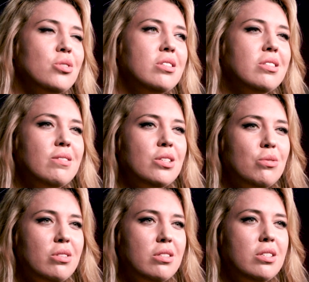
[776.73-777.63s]
Add a
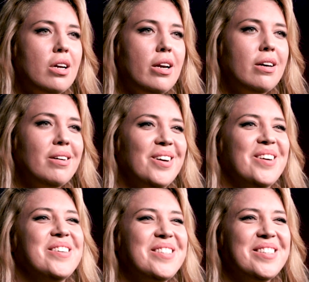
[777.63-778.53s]
drop in the paint
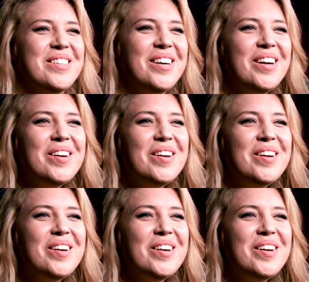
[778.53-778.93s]
and you can paint